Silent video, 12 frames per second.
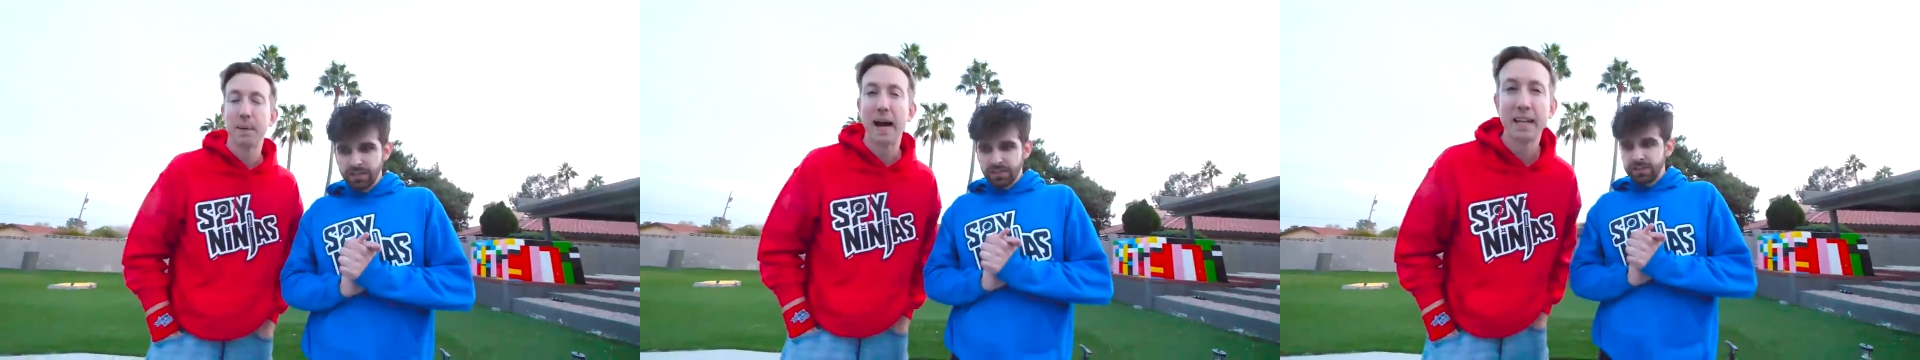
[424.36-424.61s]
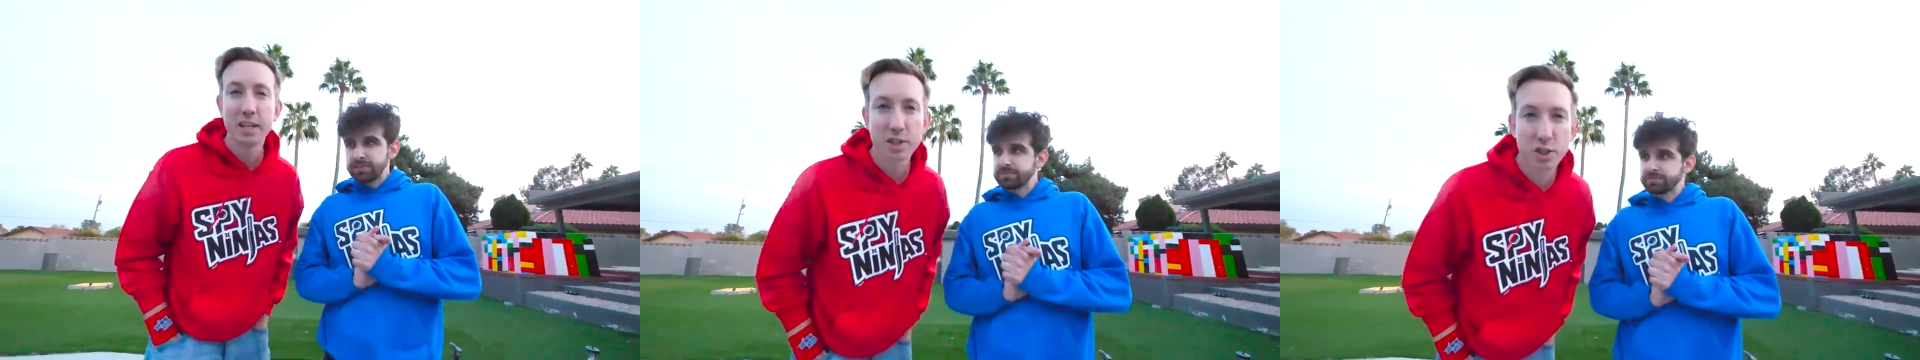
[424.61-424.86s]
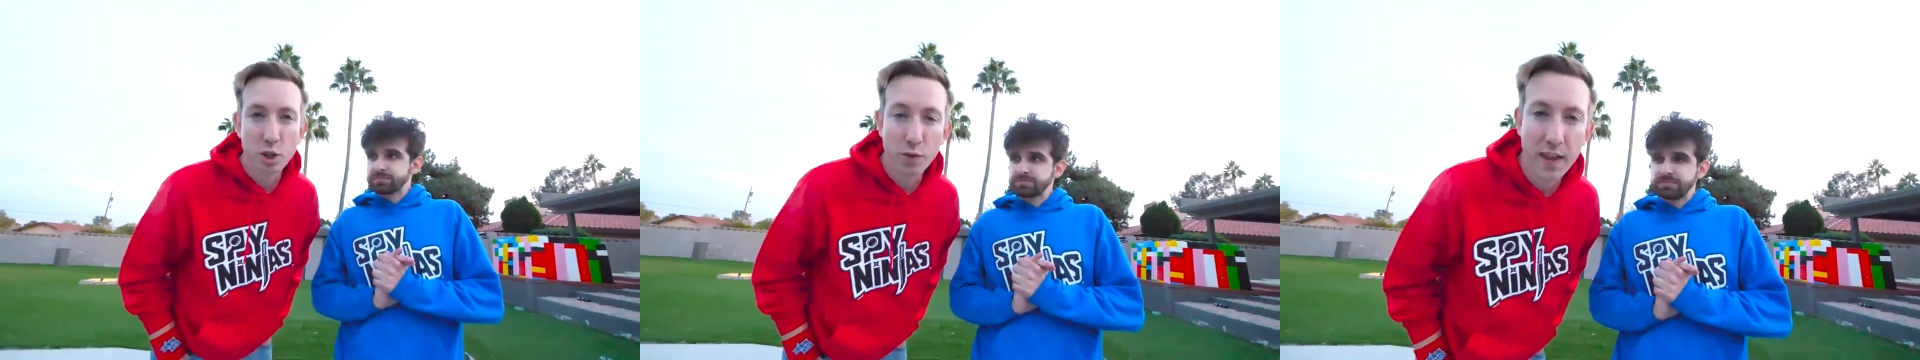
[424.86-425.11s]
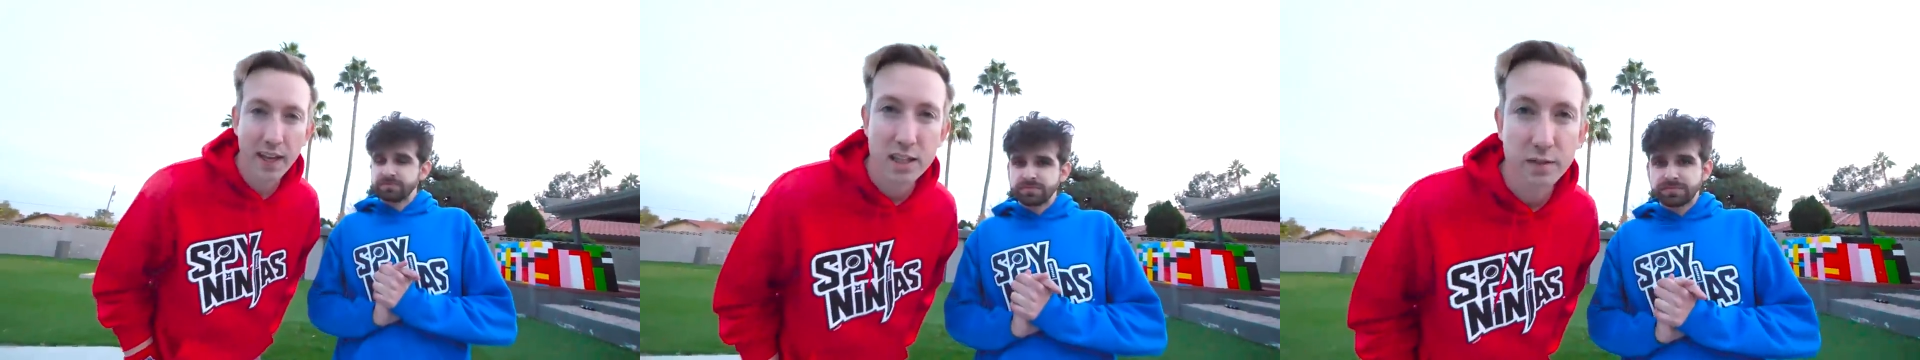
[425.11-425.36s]
Speaker 1: Spine do you
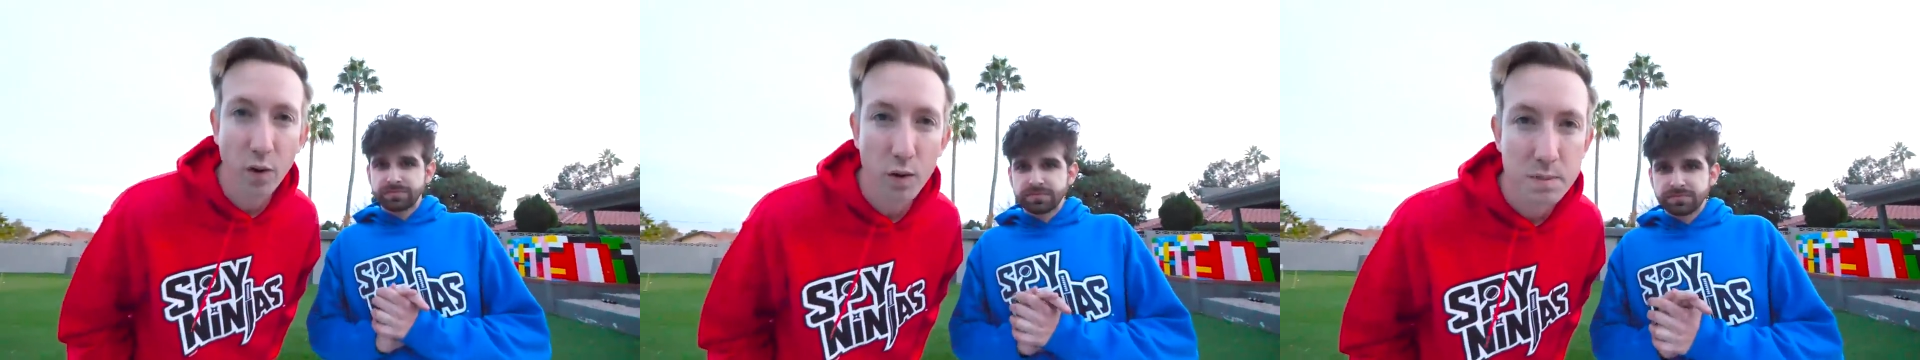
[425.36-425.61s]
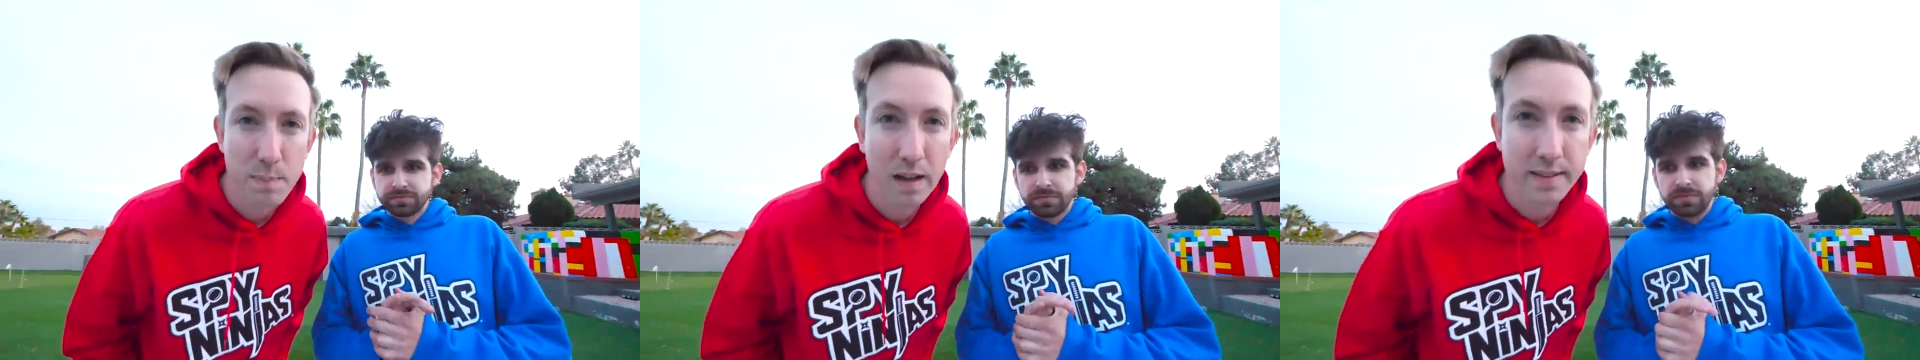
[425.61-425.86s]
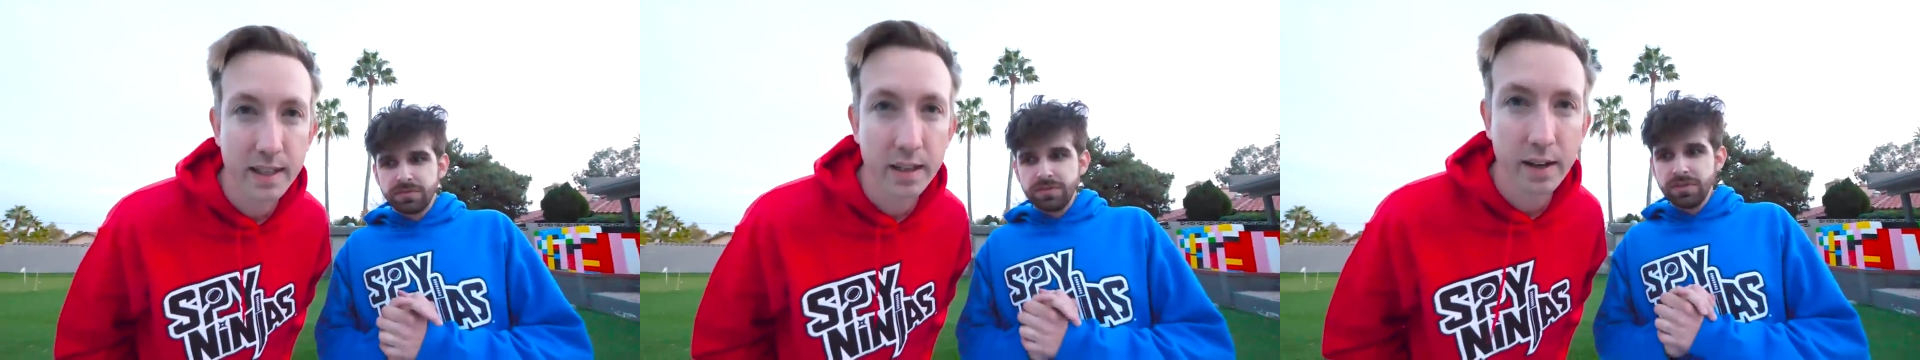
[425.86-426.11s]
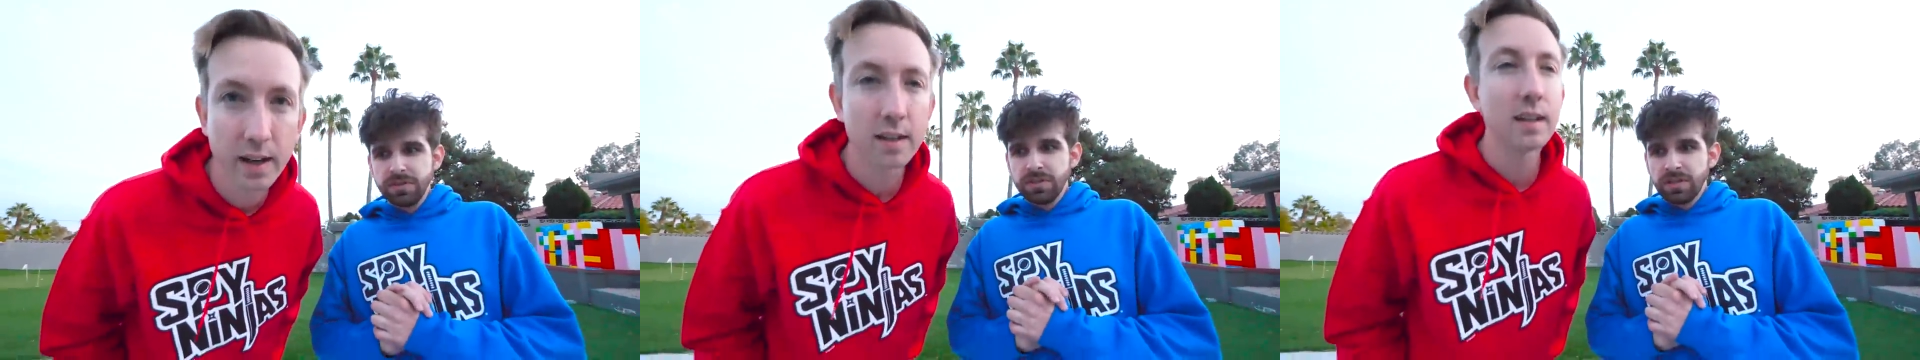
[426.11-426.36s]
think his phone is melted in
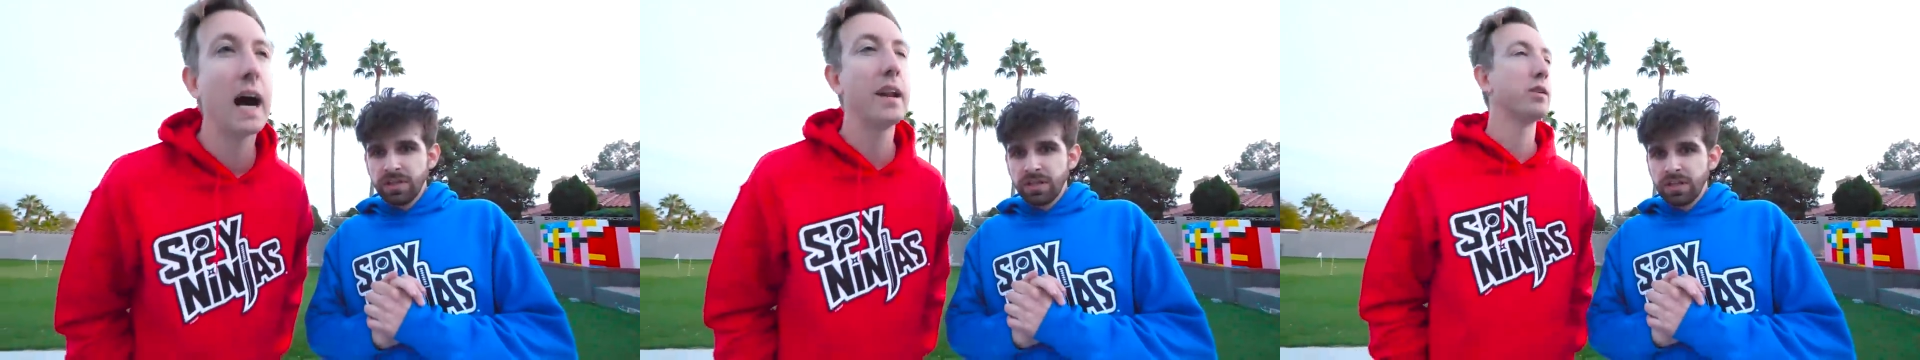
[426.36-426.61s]
there? I